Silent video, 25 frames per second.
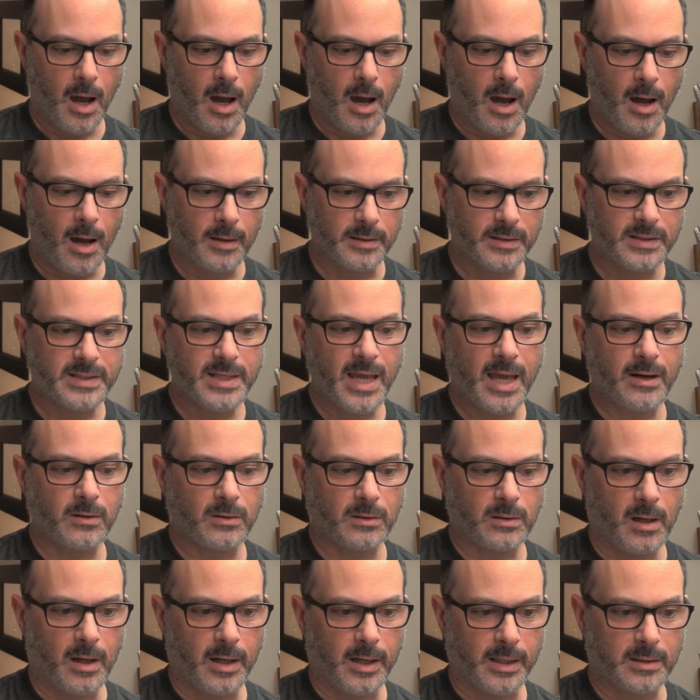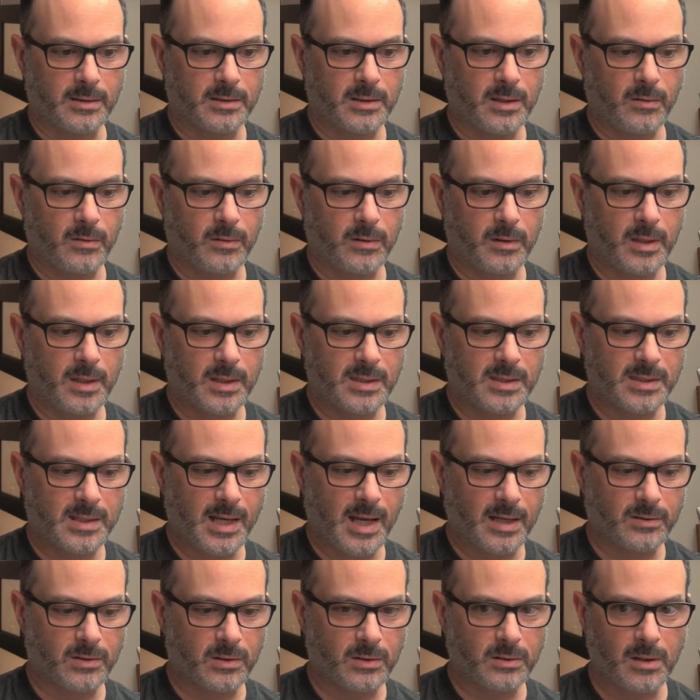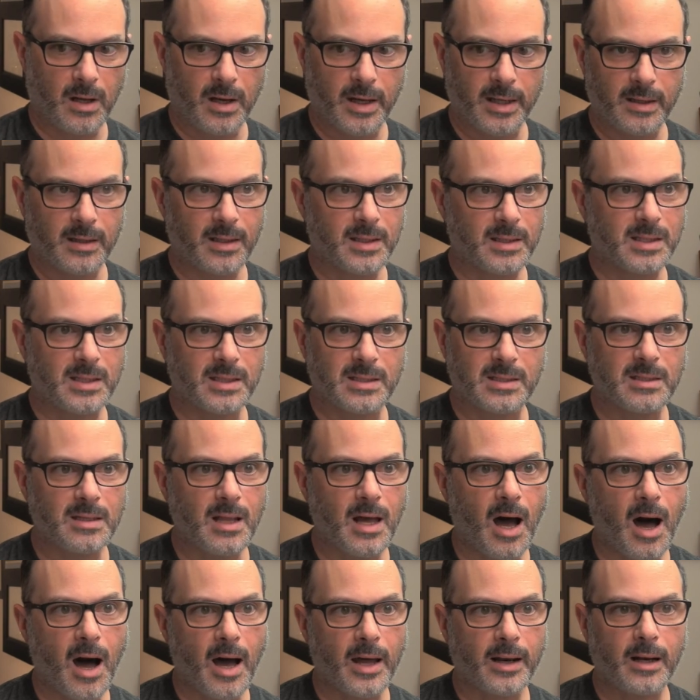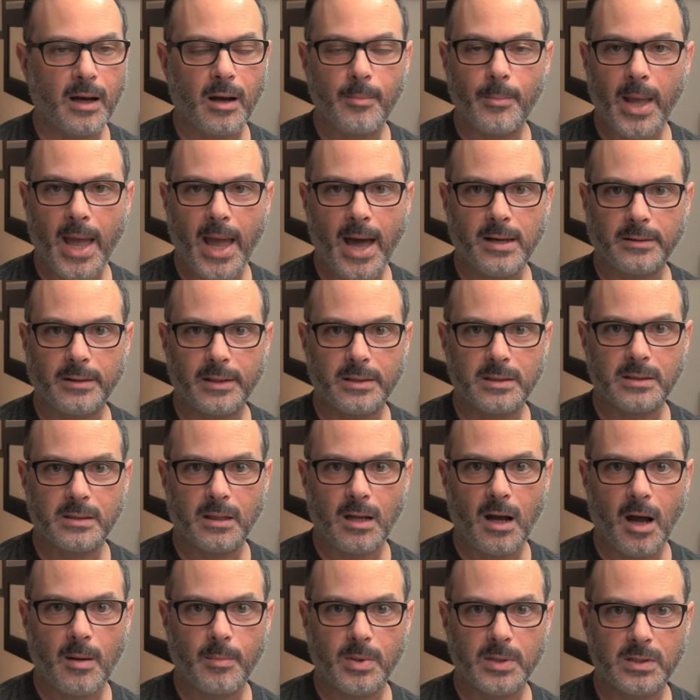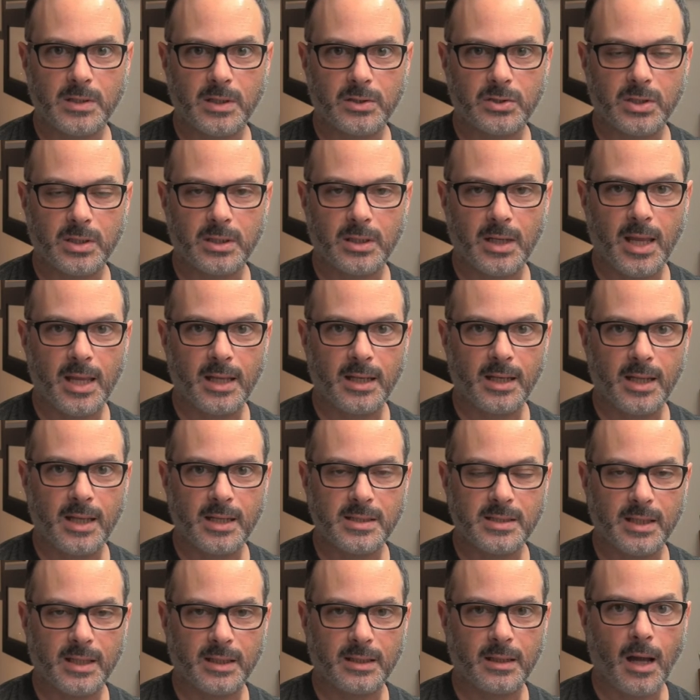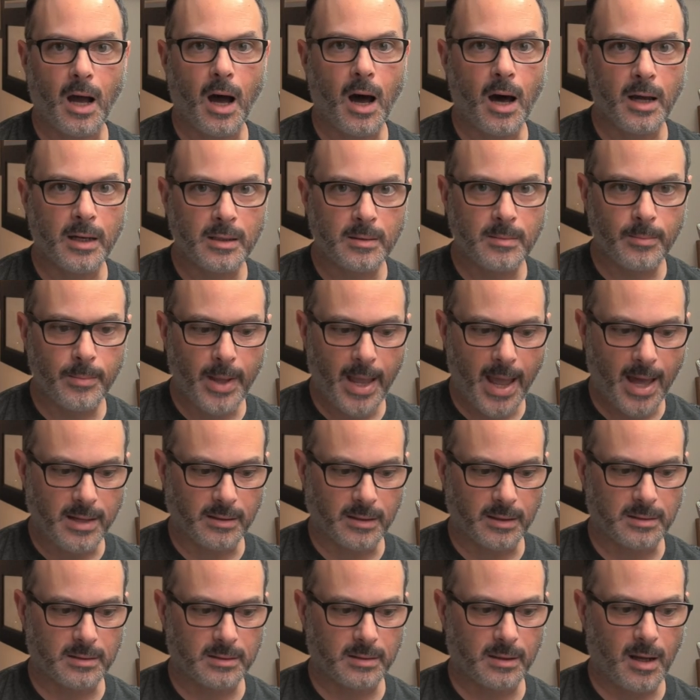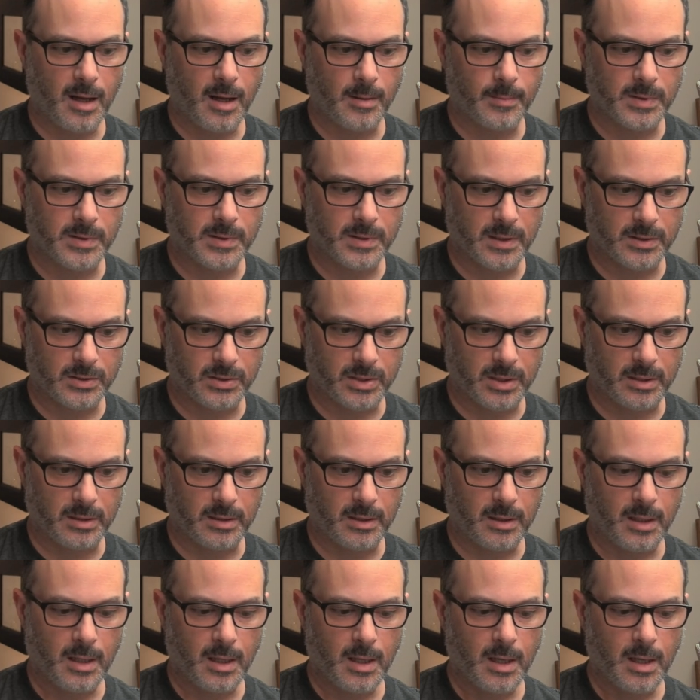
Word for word: Uh, center line. So this center line, this is not a balanced composition. It is an unbalanced composition.